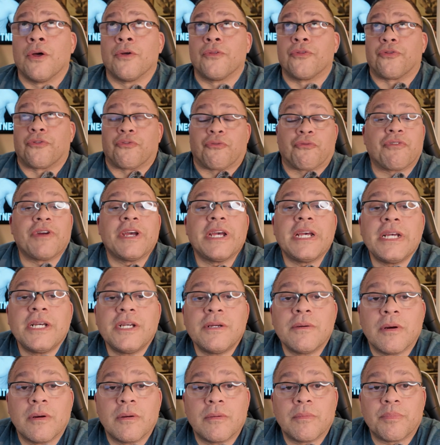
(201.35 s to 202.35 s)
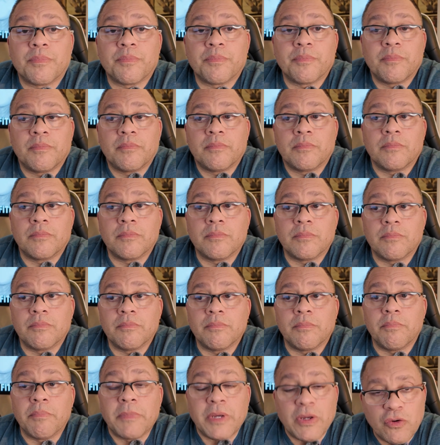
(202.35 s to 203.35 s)
3
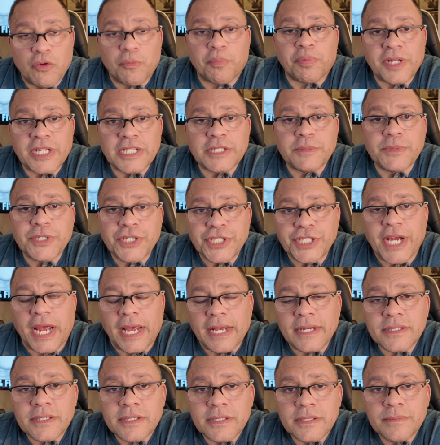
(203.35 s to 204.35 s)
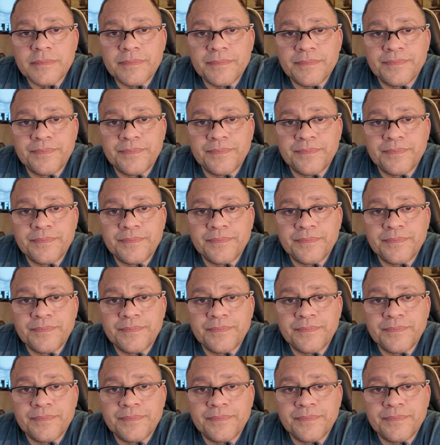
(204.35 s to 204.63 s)
meal replacement shakes